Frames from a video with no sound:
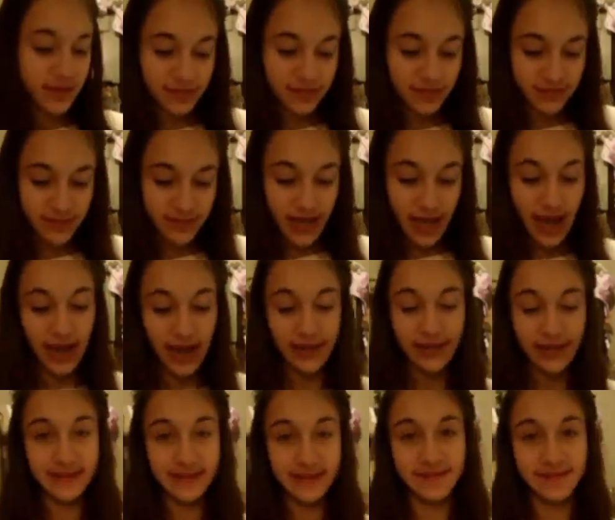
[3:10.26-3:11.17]
So
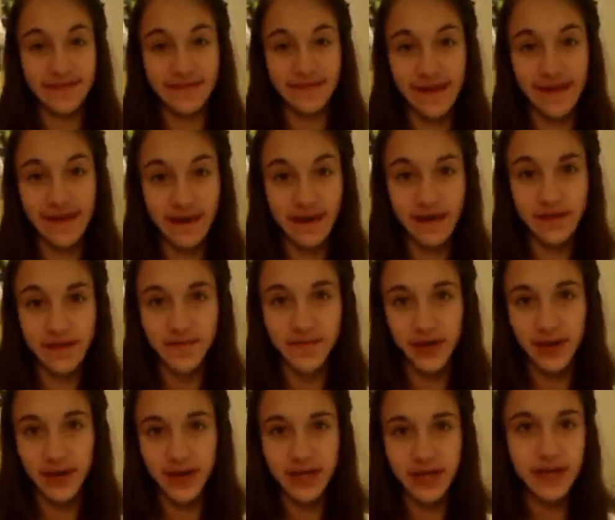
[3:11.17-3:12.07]
that is very
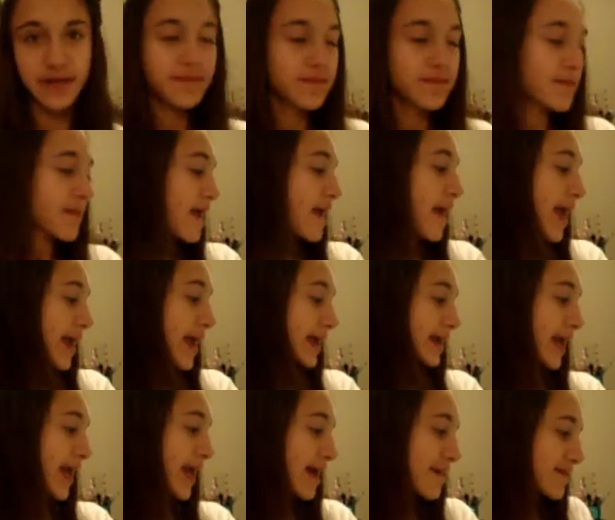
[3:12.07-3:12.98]
pretty.
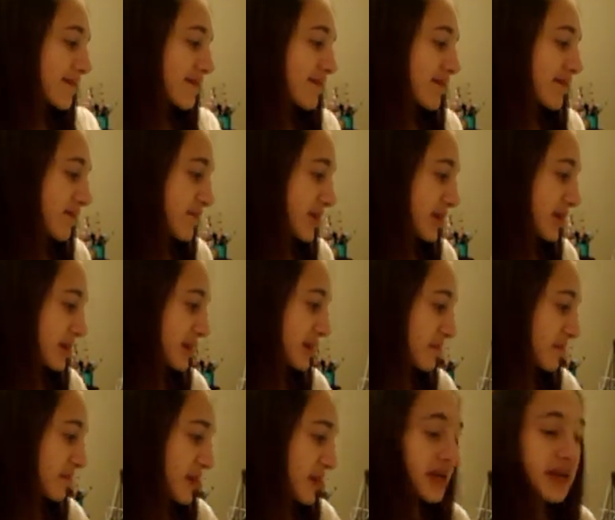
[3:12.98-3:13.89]
And I haven't even
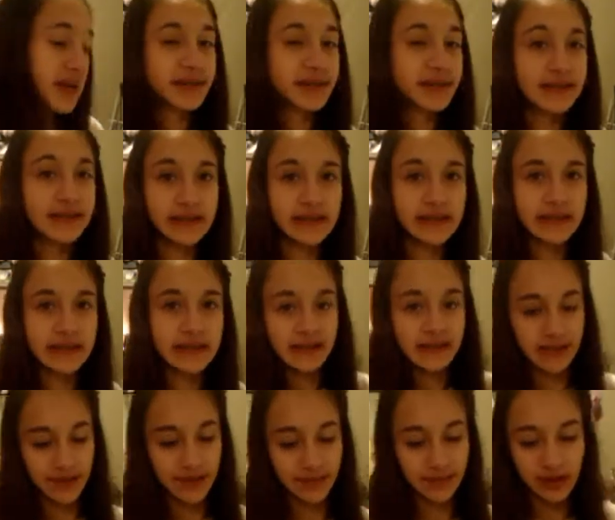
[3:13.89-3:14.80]
painted my nails since the
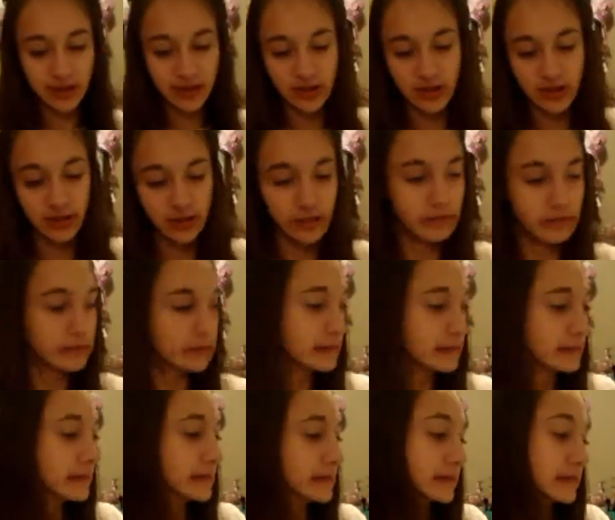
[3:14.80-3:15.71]
summer,
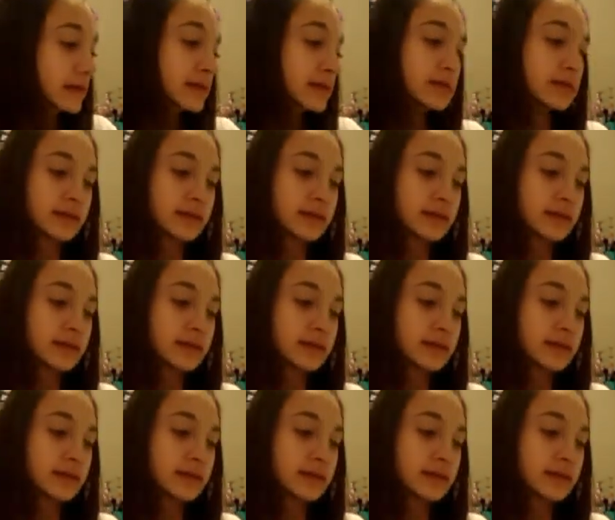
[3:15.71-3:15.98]
so...